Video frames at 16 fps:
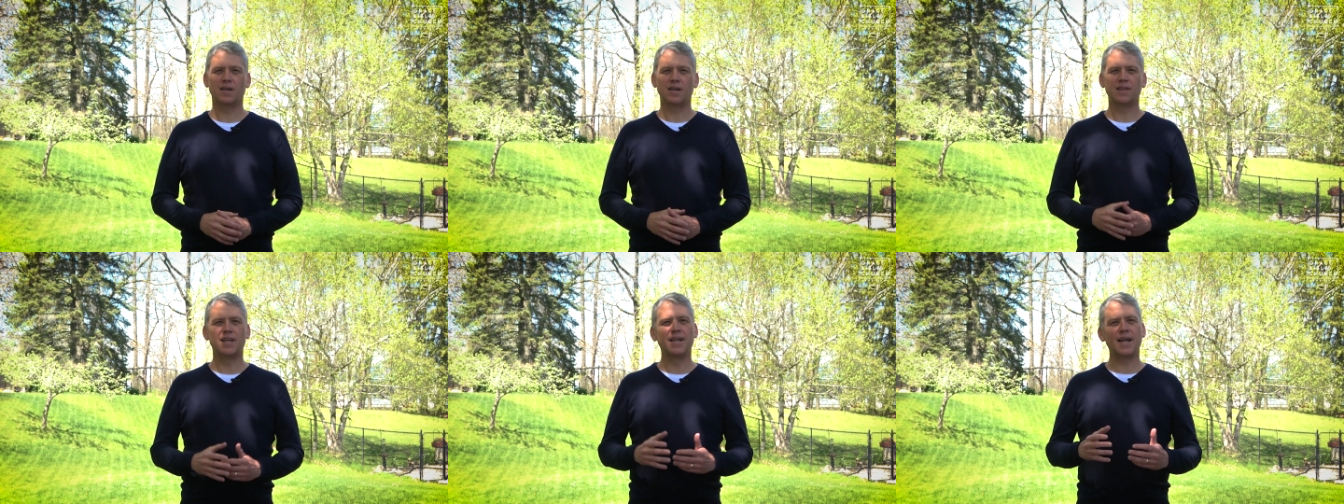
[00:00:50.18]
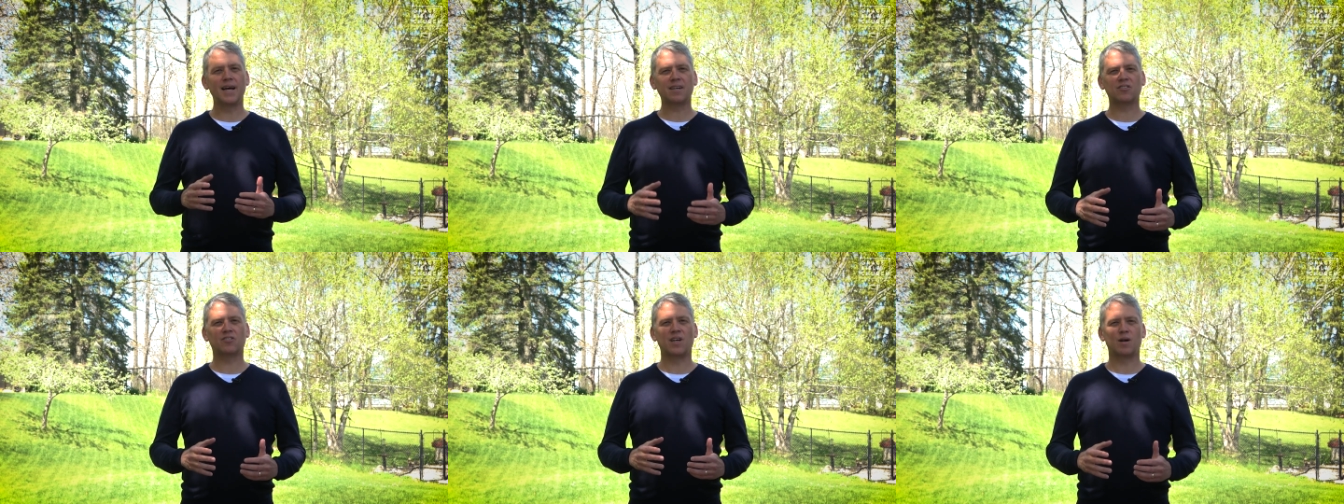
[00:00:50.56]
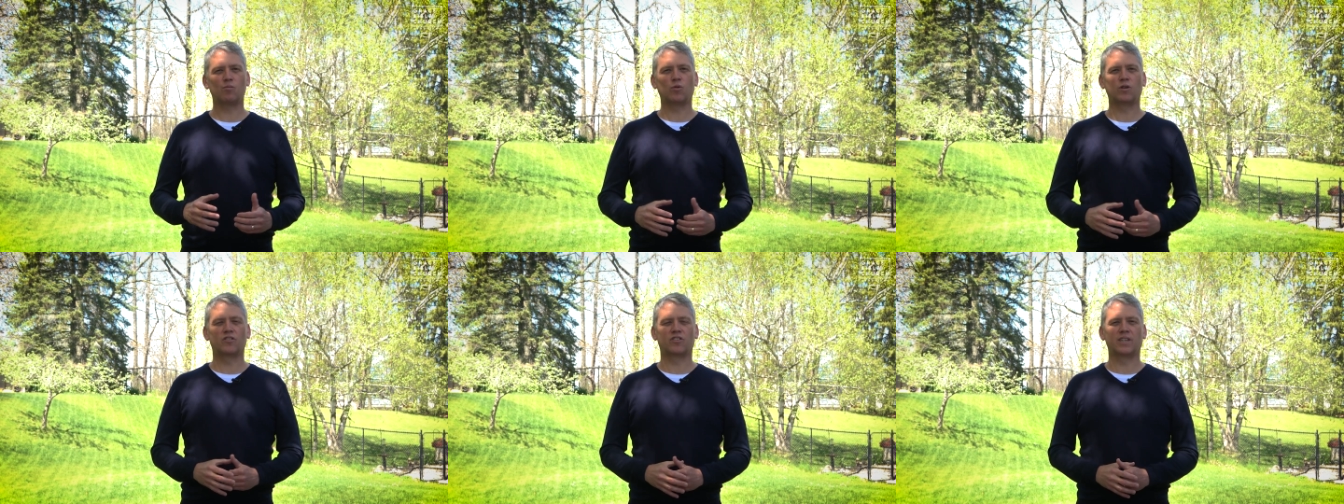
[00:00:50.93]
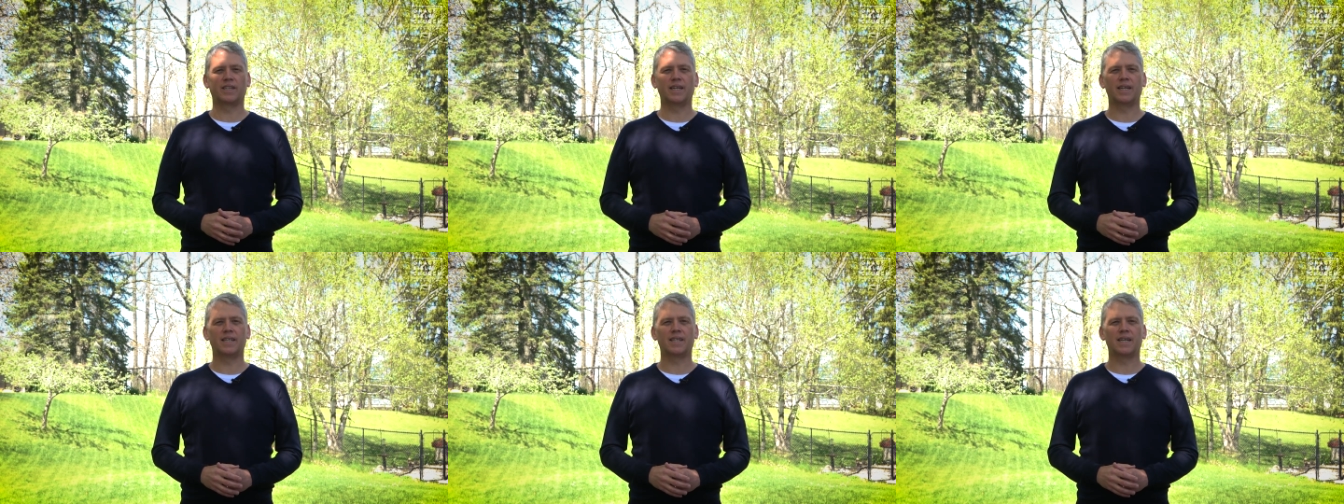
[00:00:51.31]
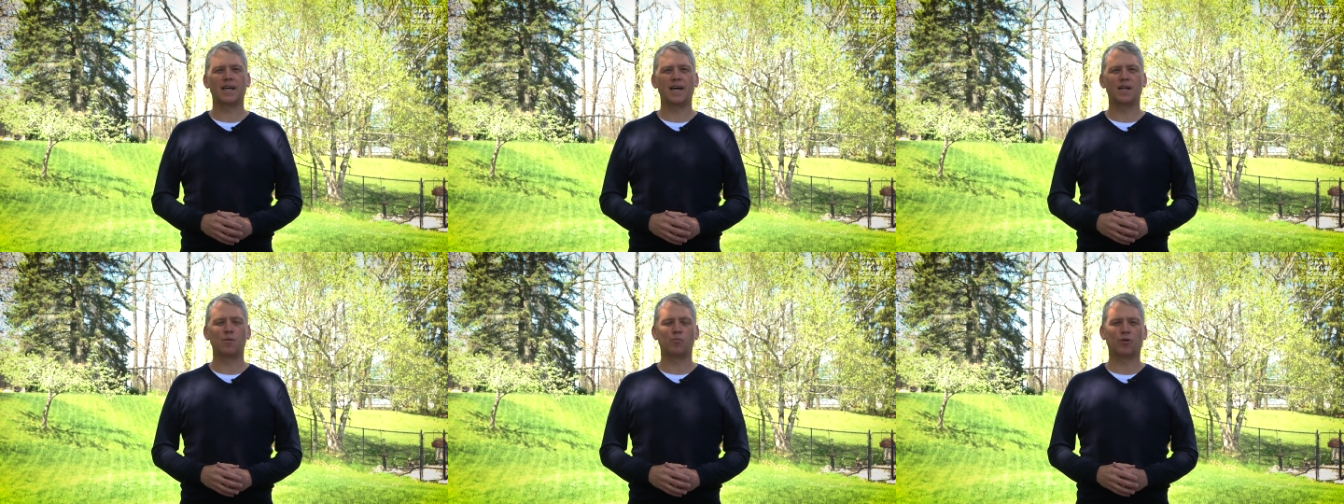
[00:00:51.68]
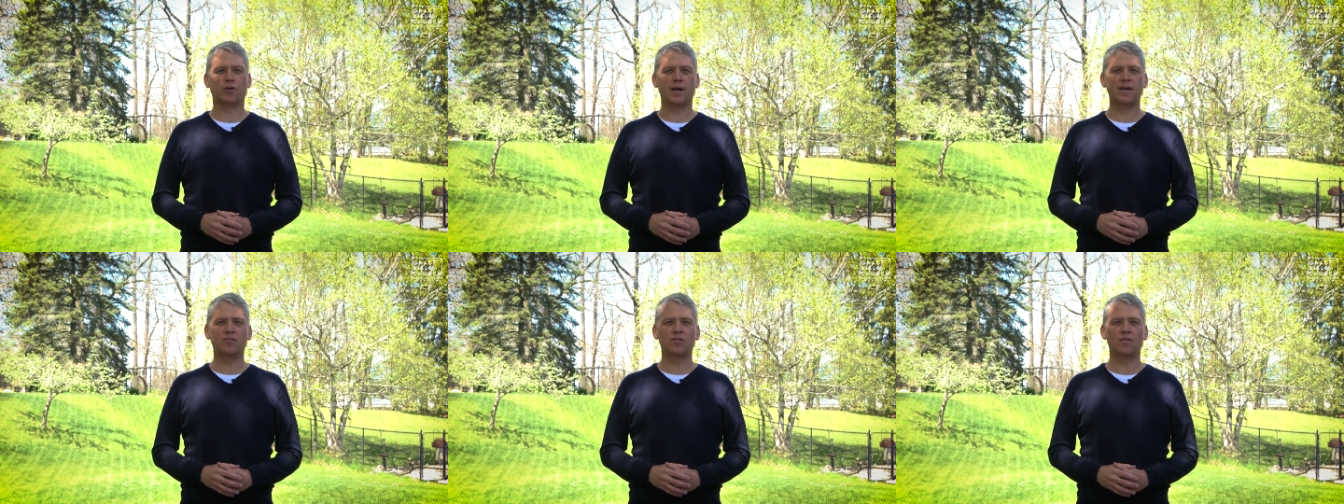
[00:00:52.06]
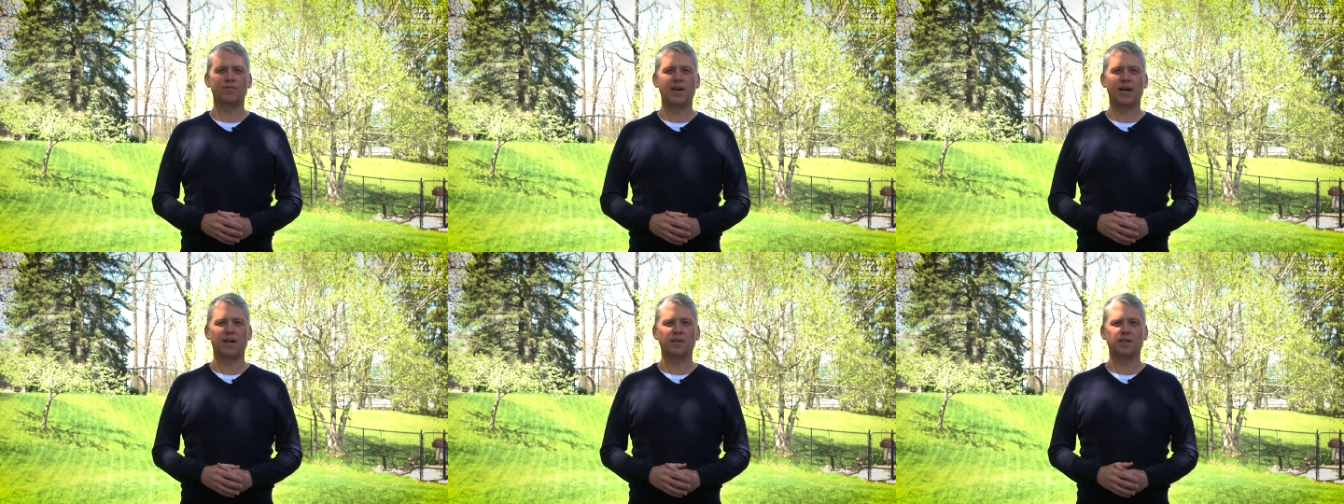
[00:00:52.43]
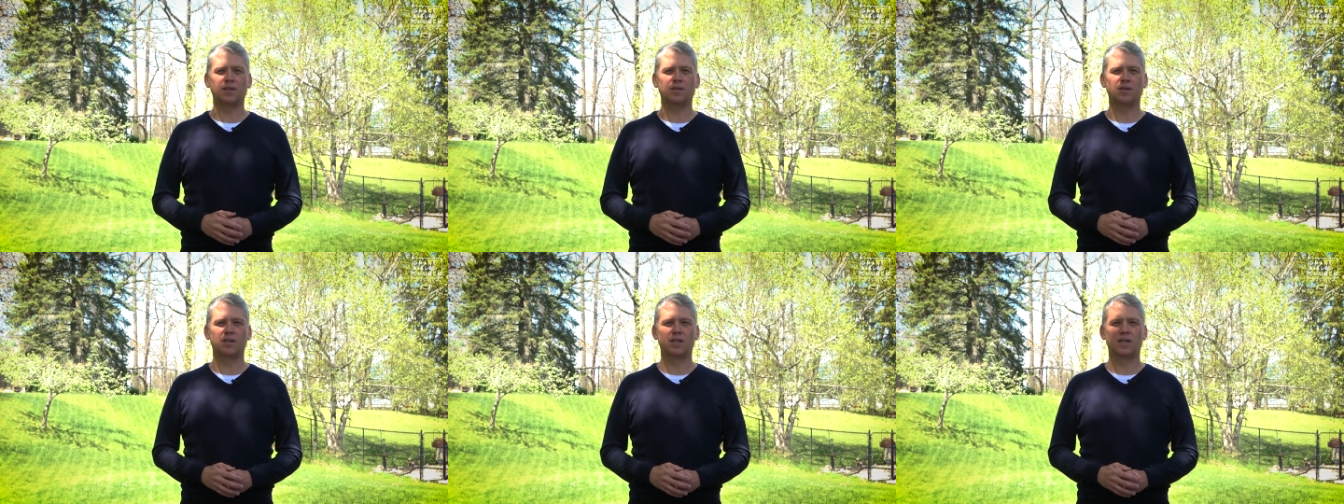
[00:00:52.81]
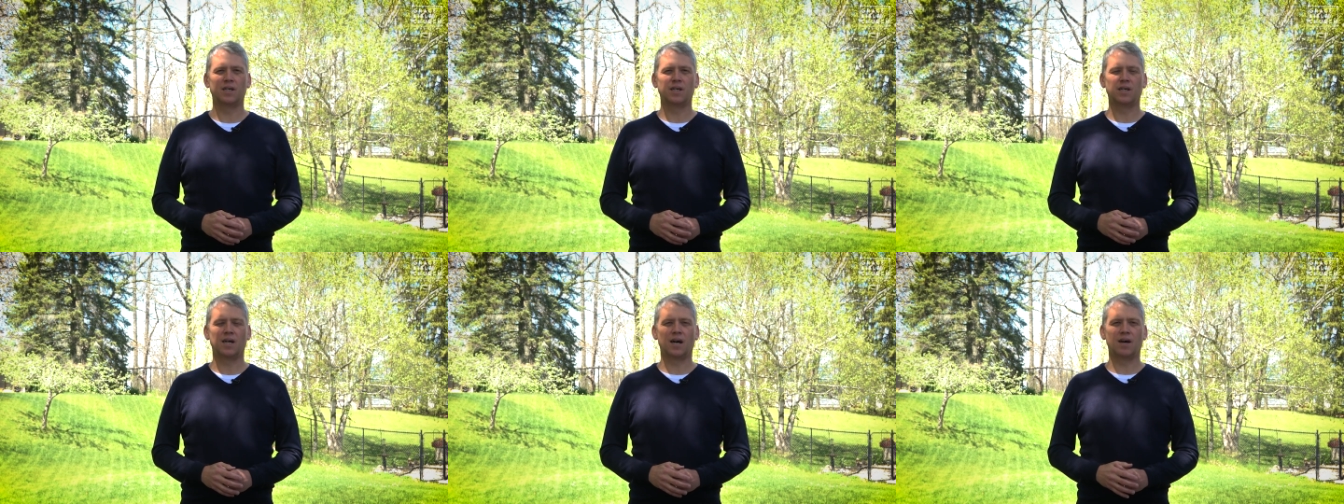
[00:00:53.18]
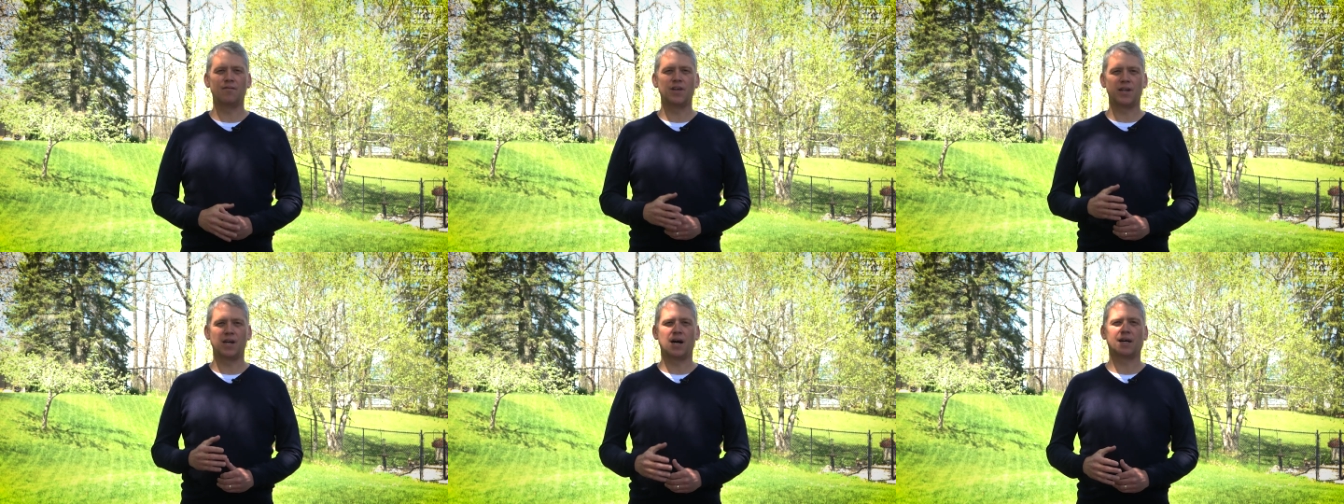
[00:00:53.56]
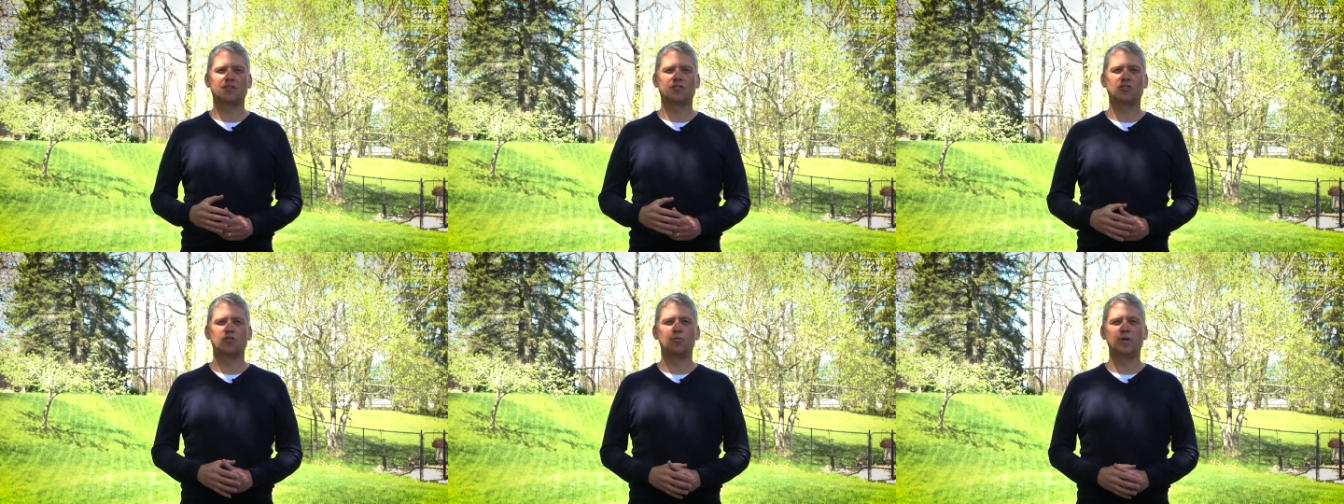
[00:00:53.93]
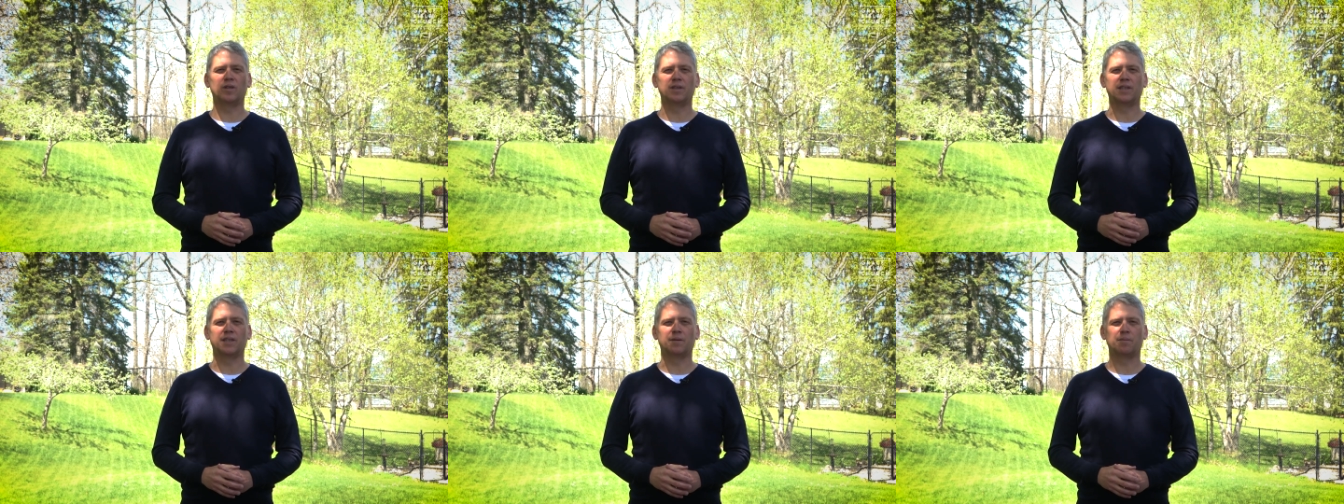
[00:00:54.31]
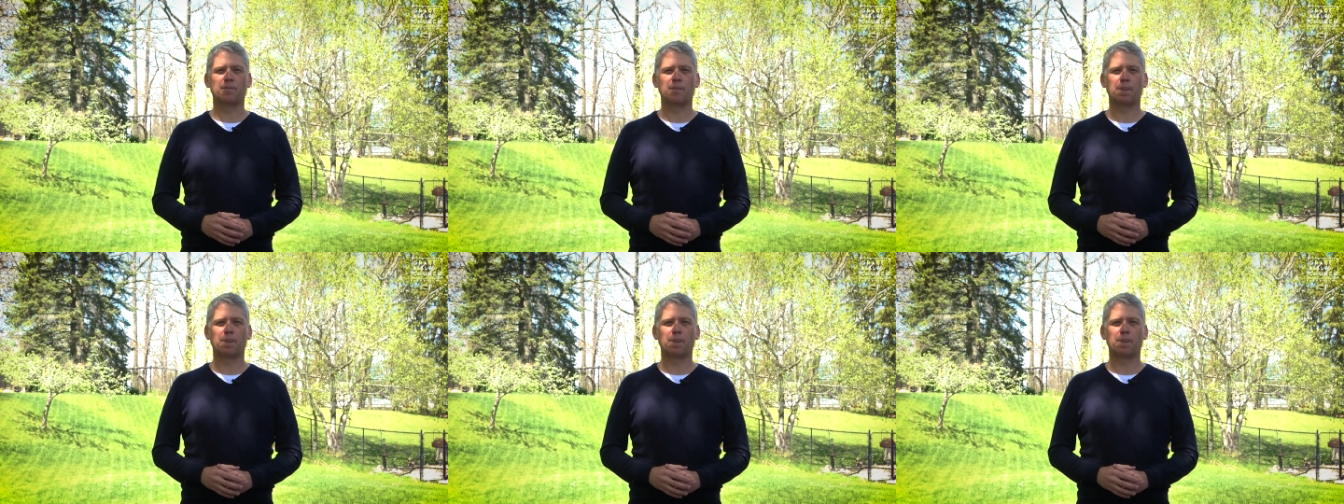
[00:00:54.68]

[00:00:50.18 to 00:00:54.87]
The next step was to get an appraisal value of the Noxes building.